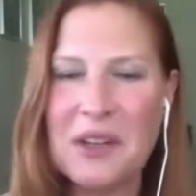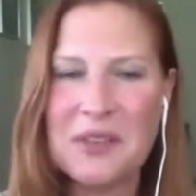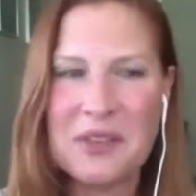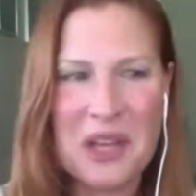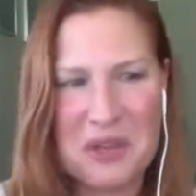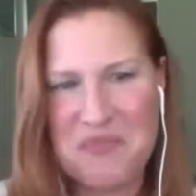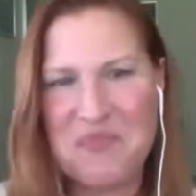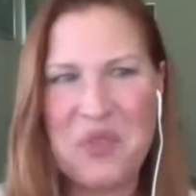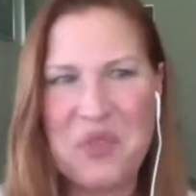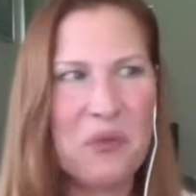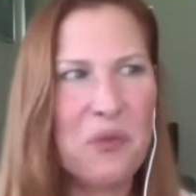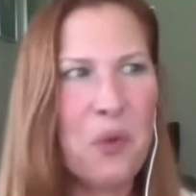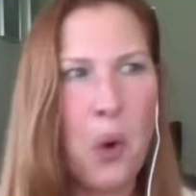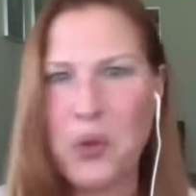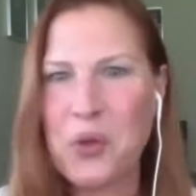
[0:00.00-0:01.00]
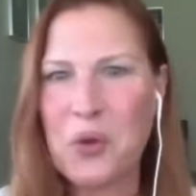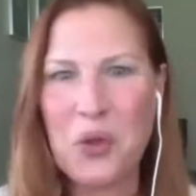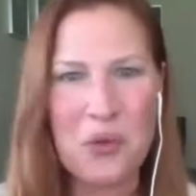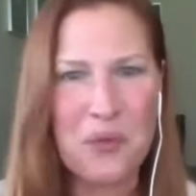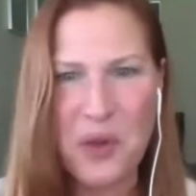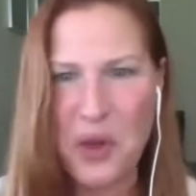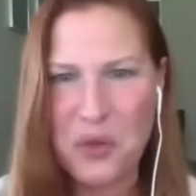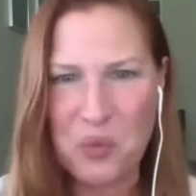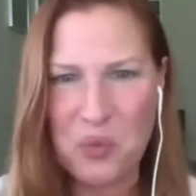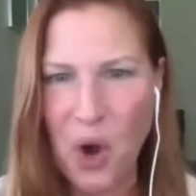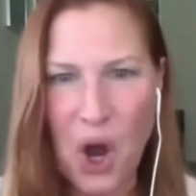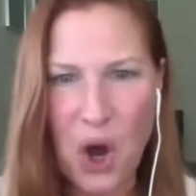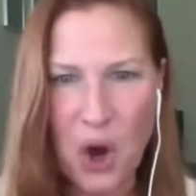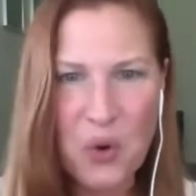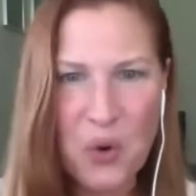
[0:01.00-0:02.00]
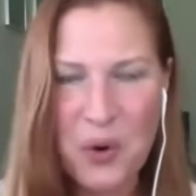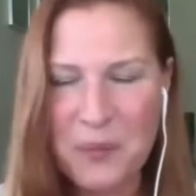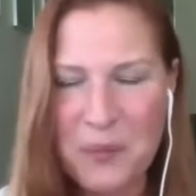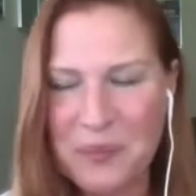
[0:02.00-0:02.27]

like the fourth or the fifth row.